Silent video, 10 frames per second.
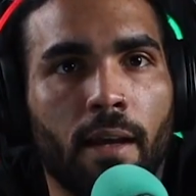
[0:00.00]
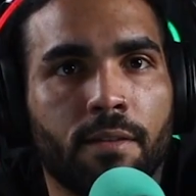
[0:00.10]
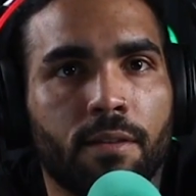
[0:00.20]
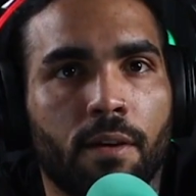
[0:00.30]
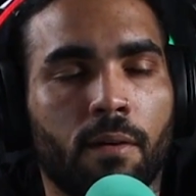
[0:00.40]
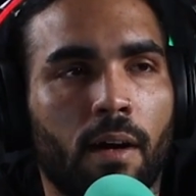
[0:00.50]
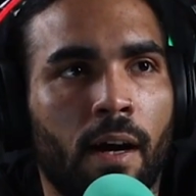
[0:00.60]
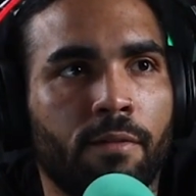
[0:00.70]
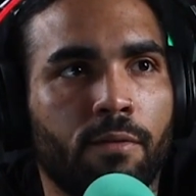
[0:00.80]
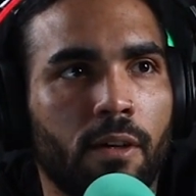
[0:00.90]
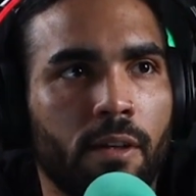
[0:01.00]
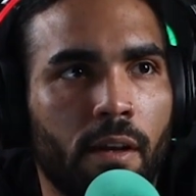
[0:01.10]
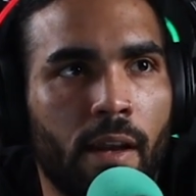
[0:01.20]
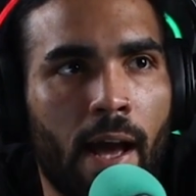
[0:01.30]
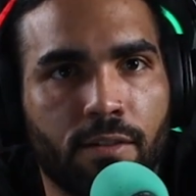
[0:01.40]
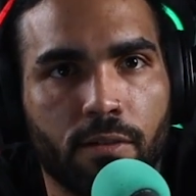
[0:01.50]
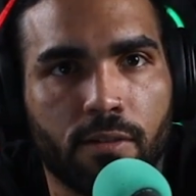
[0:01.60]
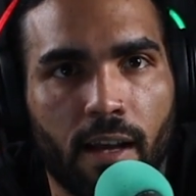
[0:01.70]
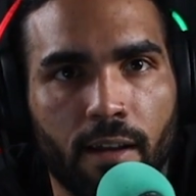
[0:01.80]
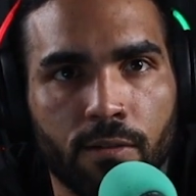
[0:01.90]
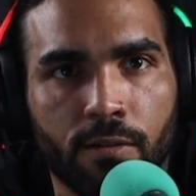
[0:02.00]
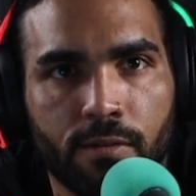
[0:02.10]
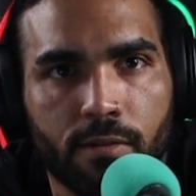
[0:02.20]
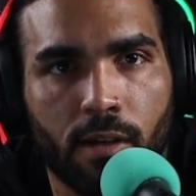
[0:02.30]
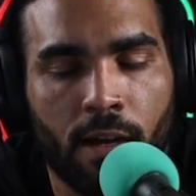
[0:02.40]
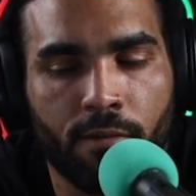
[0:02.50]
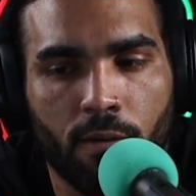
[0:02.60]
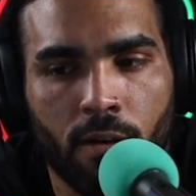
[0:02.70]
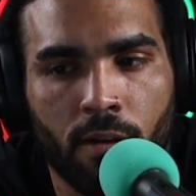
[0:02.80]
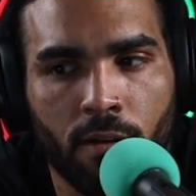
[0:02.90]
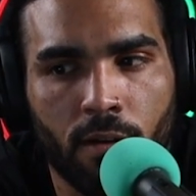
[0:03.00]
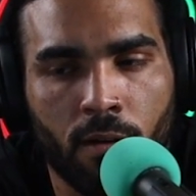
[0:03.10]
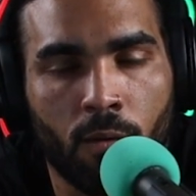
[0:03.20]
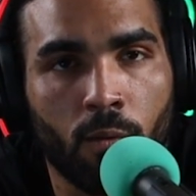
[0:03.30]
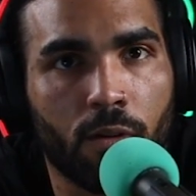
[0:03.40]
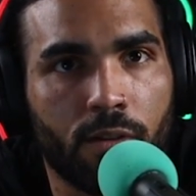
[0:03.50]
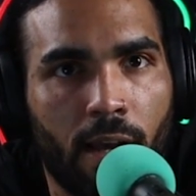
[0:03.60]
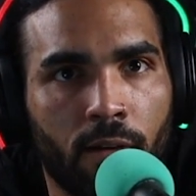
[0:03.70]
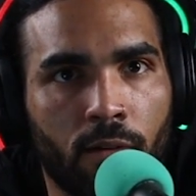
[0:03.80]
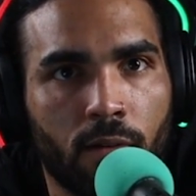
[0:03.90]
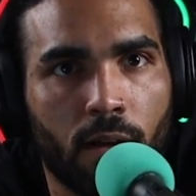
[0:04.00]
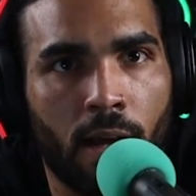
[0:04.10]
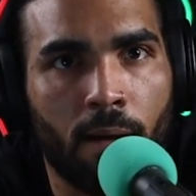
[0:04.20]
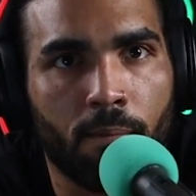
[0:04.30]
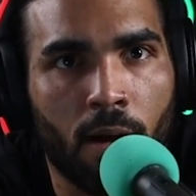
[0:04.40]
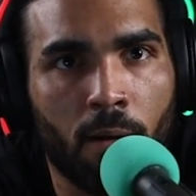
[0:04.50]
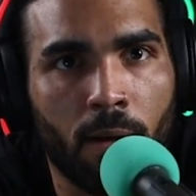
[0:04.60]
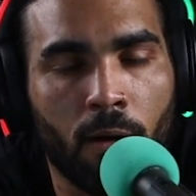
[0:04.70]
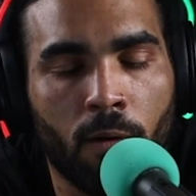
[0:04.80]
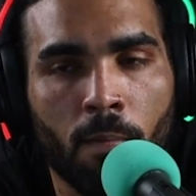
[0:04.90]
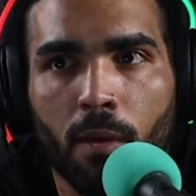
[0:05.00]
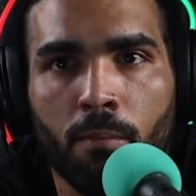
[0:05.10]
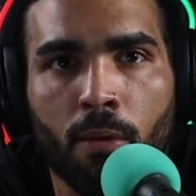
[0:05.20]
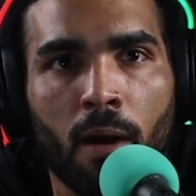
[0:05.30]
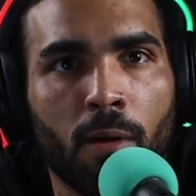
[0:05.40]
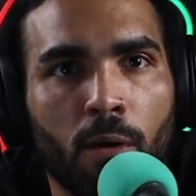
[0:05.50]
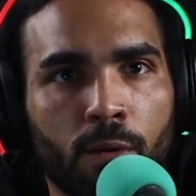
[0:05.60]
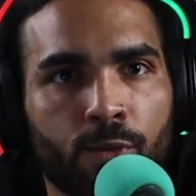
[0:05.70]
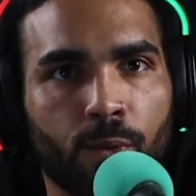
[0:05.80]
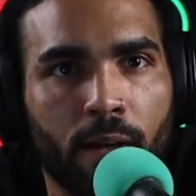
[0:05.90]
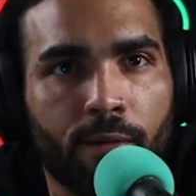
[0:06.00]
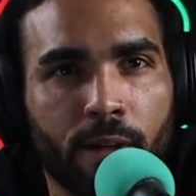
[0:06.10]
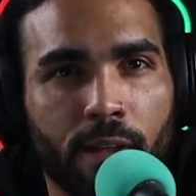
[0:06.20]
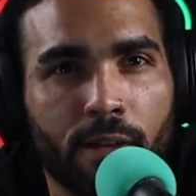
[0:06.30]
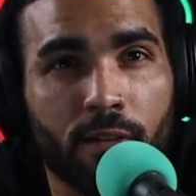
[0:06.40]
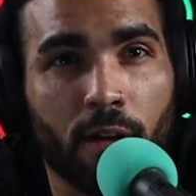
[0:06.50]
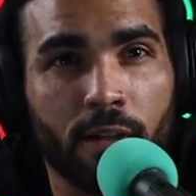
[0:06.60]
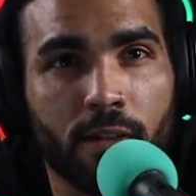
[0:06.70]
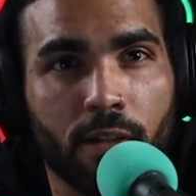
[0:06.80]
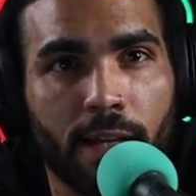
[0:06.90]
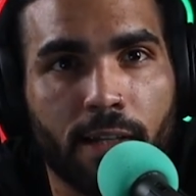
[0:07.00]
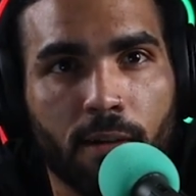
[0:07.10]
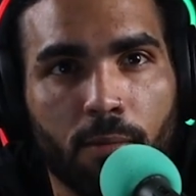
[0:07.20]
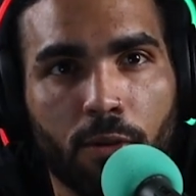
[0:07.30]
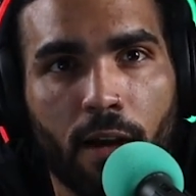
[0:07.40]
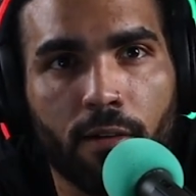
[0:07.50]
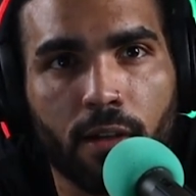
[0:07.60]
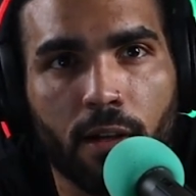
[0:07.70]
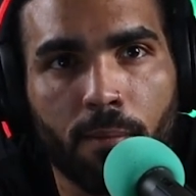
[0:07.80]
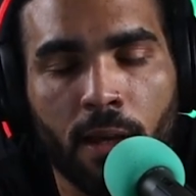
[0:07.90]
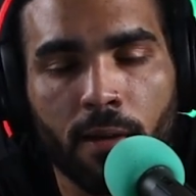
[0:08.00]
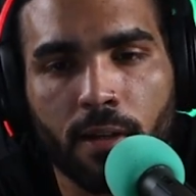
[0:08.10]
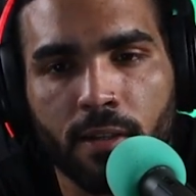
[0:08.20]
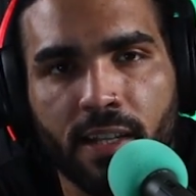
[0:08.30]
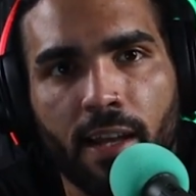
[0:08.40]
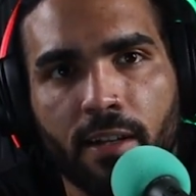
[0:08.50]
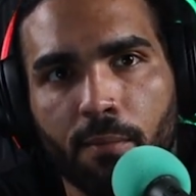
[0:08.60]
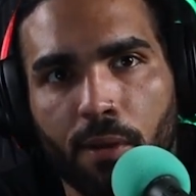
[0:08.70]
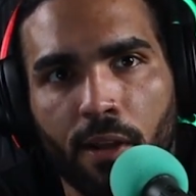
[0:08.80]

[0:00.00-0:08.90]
so I've won national titles. I've won a world title at brown belt. Brown belt was when I really started to like double down and commit because I had competed